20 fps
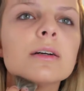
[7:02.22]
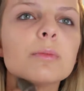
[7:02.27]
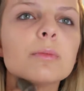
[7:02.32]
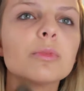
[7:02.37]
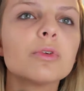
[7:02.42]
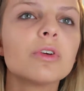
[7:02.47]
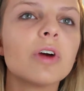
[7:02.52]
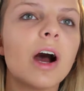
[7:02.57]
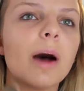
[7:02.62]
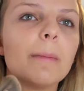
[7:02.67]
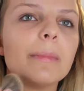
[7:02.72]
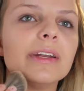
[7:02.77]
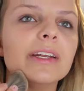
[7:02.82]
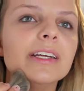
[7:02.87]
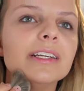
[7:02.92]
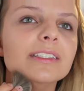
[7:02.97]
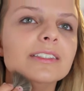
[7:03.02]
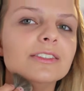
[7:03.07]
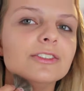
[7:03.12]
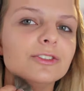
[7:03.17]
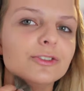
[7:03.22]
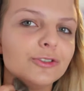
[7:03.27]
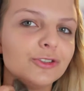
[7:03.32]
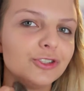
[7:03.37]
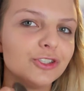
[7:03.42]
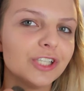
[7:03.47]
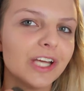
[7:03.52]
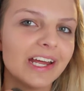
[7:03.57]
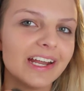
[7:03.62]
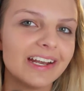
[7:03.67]
prominent
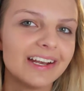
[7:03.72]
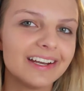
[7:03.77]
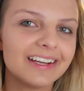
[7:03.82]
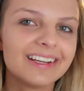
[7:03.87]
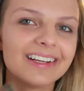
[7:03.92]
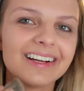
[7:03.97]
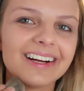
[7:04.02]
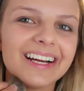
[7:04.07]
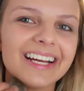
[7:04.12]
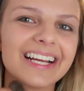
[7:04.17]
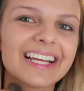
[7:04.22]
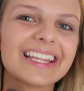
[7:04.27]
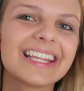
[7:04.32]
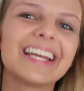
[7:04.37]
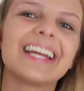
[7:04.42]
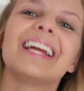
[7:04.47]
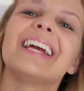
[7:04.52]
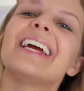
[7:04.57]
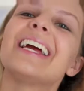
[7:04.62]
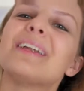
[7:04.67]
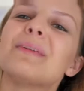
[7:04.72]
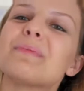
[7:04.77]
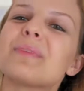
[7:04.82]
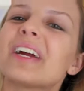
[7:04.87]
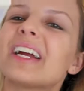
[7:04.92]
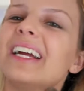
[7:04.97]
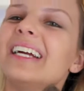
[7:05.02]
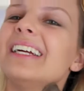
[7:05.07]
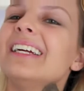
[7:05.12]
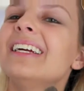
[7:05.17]
chin like thing, and
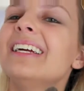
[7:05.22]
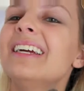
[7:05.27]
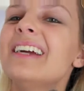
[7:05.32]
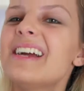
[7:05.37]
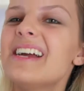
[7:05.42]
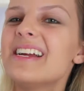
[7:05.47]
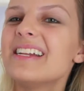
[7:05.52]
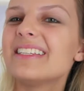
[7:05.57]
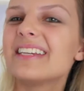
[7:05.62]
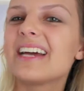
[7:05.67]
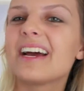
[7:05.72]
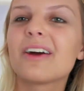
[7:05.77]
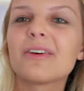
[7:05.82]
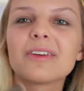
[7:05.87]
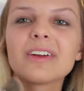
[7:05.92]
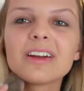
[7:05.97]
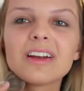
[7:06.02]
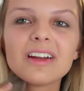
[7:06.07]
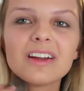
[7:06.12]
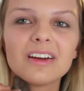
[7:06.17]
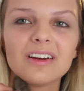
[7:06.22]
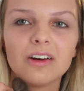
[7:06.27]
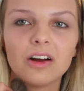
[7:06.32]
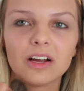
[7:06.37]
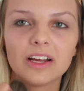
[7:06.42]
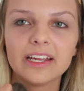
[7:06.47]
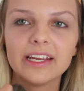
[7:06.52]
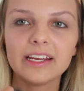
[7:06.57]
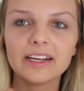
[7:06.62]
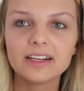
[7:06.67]
bring it down
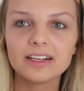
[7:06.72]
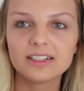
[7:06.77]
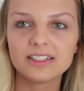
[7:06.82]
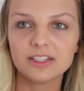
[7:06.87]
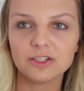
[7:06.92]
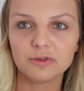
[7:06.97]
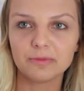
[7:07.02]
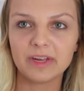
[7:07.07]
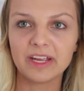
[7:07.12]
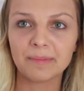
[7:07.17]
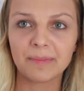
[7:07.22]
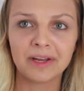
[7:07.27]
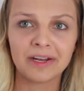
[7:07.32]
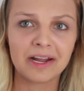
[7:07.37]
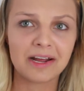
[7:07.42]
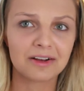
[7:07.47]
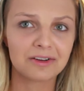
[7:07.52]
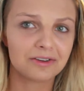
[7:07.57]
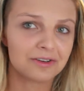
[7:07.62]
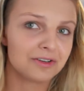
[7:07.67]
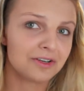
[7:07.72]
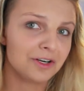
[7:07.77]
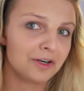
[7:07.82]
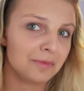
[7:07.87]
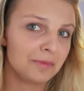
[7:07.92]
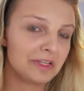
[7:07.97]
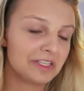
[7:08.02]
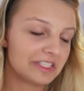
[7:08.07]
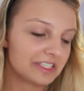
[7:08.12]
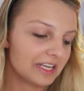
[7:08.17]
along here to make my neck look a little
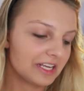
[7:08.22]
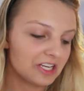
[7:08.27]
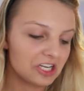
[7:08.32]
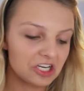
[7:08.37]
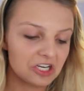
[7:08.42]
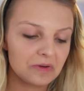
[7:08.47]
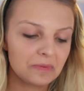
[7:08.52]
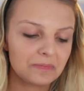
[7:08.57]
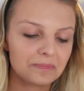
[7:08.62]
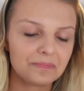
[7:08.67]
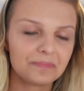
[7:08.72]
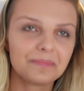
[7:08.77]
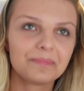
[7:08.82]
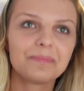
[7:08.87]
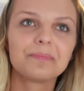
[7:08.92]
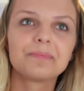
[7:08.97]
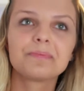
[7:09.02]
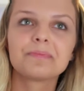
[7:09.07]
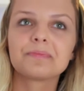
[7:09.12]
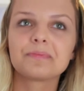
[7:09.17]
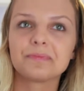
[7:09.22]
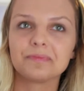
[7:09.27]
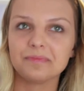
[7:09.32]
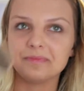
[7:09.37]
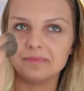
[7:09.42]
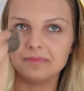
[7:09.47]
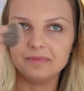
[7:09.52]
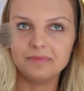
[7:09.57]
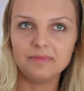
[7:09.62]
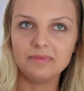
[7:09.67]
bit skinnier.
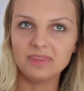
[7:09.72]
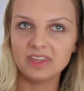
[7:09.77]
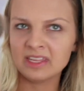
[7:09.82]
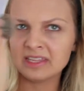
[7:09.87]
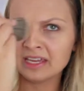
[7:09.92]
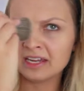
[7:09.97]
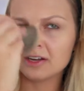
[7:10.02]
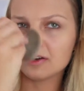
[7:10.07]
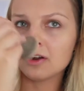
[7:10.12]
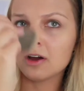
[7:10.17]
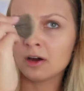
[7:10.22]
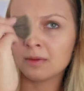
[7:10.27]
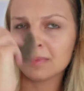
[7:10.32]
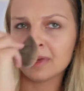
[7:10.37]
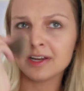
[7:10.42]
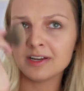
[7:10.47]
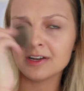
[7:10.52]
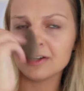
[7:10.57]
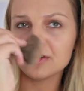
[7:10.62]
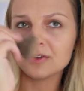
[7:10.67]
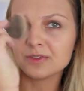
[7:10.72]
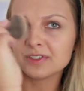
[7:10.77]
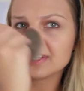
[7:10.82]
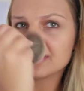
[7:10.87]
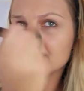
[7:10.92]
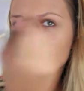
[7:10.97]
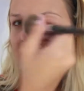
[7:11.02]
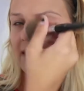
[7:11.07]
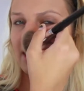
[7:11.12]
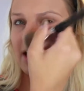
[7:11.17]
And then on my nose,
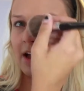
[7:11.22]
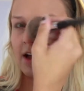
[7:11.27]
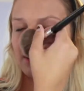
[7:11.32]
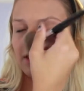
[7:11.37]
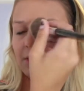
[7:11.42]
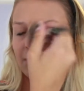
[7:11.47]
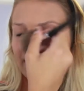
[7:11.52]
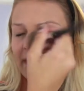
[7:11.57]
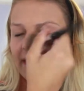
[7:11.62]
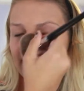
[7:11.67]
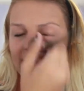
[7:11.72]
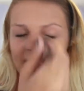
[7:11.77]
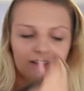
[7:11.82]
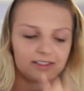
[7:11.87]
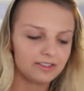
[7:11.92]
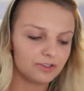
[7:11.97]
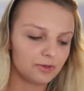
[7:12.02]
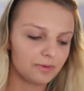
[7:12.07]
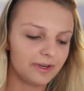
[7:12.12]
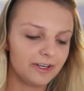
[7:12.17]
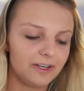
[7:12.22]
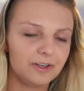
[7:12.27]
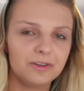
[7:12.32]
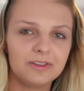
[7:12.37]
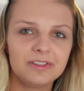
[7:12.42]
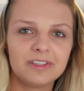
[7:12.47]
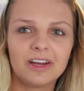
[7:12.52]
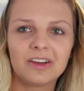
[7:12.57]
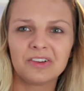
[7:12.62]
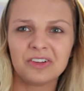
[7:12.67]
and the way I contour my
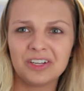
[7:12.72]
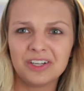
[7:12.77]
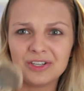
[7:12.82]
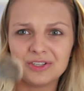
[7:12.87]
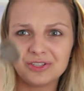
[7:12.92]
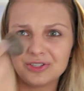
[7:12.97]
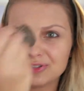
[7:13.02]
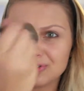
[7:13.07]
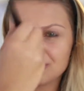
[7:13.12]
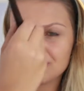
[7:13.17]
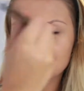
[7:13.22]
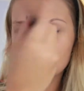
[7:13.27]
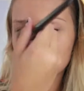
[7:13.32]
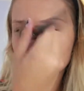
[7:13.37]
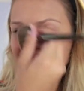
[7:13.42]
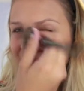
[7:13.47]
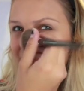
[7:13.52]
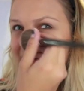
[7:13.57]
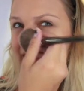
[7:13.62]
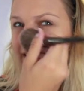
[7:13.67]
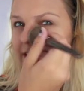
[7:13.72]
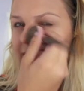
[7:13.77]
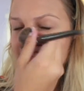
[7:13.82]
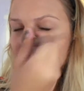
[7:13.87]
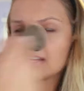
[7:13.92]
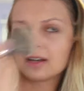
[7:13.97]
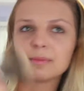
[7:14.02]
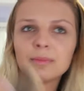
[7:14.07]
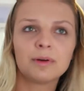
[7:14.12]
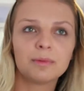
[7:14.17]
nose, I really just don't contour it, I just
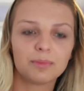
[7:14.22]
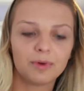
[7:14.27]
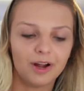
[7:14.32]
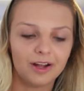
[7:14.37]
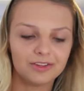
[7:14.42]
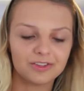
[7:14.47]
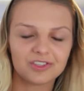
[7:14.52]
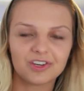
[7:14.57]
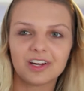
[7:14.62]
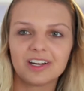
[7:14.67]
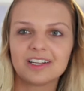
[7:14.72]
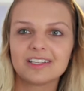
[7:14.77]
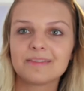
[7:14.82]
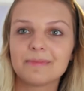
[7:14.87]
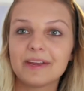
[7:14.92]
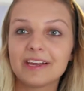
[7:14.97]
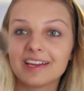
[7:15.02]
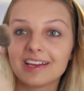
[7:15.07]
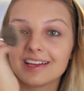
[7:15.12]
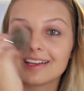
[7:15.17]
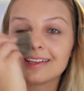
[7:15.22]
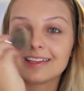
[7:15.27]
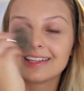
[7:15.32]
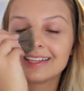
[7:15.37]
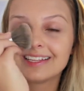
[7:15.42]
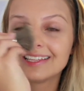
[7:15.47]
kind of put bronzer on it to make it